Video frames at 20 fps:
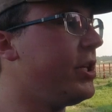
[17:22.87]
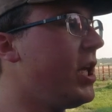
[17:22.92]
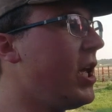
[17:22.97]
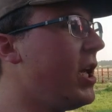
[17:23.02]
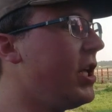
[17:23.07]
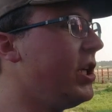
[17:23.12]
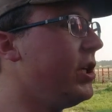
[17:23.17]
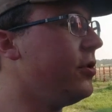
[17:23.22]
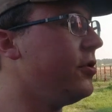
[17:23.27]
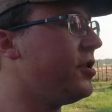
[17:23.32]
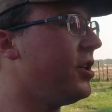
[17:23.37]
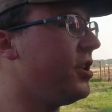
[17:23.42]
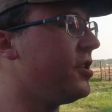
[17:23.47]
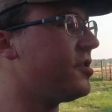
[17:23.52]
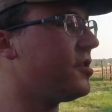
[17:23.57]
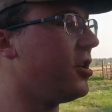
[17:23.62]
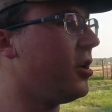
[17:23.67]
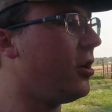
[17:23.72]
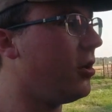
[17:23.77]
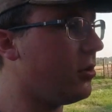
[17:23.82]
we can't use
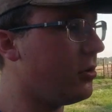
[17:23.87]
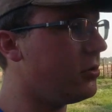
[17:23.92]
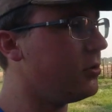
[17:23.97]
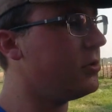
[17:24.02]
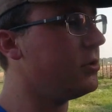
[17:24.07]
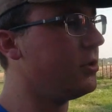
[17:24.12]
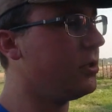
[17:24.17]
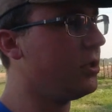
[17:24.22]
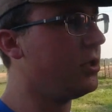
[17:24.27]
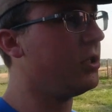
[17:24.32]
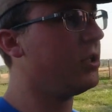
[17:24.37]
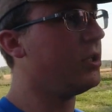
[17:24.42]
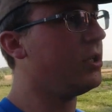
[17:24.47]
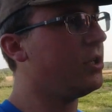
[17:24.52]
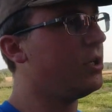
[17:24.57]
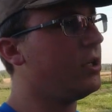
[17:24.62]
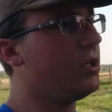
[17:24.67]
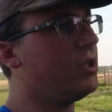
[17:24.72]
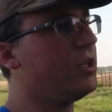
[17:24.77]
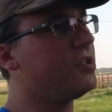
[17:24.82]
it. So
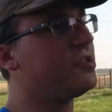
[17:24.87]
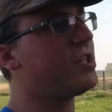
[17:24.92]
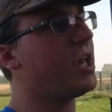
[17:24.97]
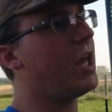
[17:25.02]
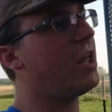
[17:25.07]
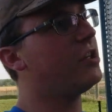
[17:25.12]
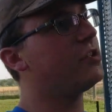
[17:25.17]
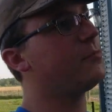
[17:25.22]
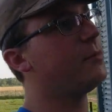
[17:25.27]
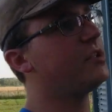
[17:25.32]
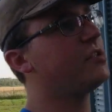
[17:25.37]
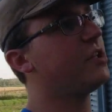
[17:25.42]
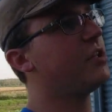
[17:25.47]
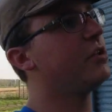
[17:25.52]
these silos have been